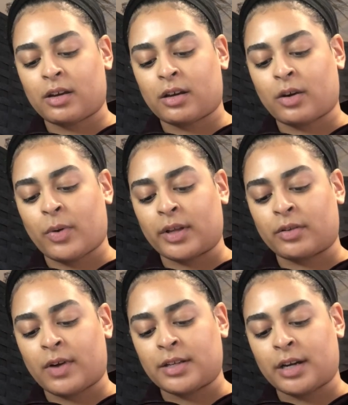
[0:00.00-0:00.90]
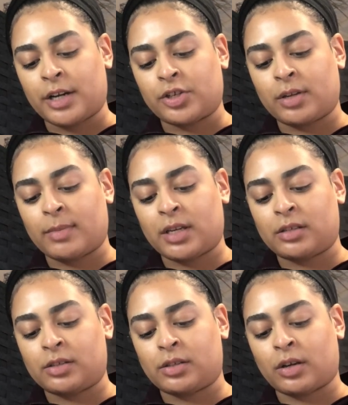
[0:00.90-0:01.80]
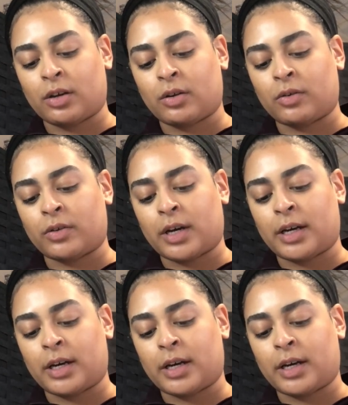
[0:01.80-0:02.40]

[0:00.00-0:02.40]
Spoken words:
a quick little under eye treatment. So